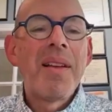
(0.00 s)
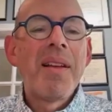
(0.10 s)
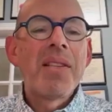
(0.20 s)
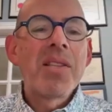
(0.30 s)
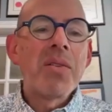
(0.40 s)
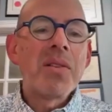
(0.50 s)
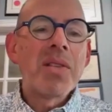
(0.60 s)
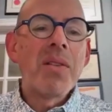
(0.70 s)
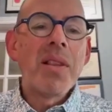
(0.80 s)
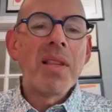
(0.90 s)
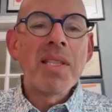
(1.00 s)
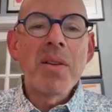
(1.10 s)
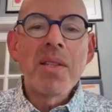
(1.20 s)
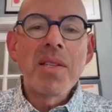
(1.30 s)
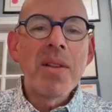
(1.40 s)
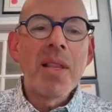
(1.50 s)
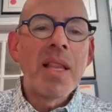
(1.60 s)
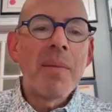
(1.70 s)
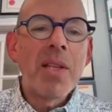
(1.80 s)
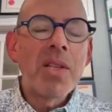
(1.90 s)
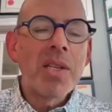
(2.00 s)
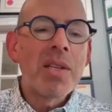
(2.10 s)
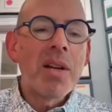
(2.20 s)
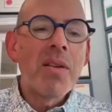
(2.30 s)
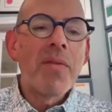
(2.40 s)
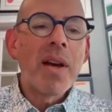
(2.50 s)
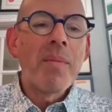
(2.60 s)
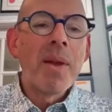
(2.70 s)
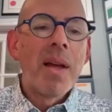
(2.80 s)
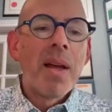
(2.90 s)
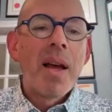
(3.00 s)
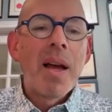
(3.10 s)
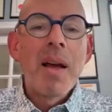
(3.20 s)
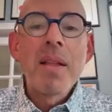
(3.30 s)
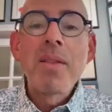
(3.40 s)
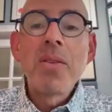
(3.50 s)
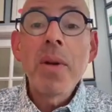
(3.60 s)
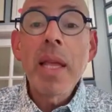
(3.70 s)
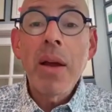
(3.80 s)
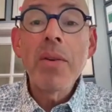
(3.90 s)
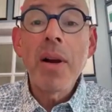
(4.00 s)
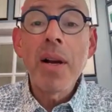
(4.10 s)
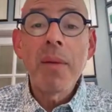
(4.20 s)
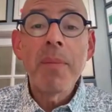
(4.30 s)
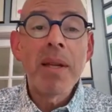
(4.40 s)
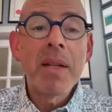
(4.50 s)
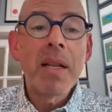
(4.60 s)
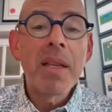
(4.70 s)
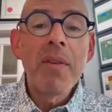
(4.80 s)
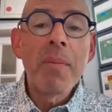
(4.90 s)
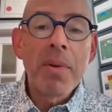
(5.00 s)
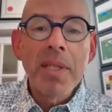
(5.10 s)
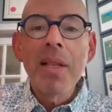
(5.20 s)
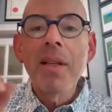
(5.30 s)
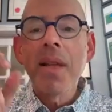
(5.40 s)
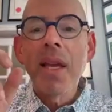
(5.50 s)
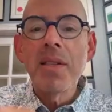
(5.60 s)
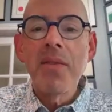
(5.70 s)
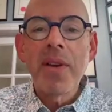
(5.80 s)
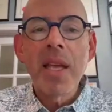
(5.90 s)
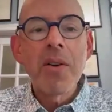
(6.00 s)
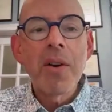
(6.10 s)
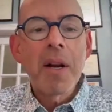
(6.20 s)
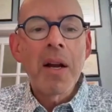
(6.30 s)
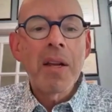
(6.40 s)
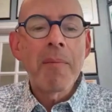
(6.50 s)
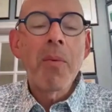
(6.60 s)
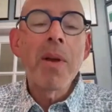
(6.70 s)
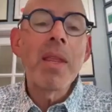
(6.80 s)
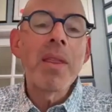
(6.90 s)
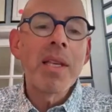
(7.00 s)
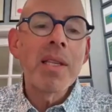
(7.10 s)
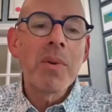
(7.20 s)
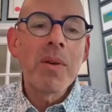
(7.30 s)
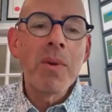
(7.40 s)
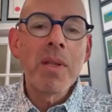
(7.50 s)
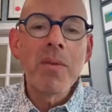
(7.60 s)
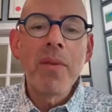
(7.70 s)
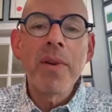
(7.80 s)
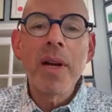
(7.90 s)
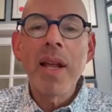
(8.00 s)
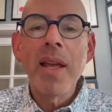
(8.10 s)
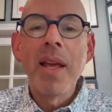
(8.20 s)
So let me just sort of do a counter argument. I'll give you a particular case of a counter argument. One of the things we'll do, we've got a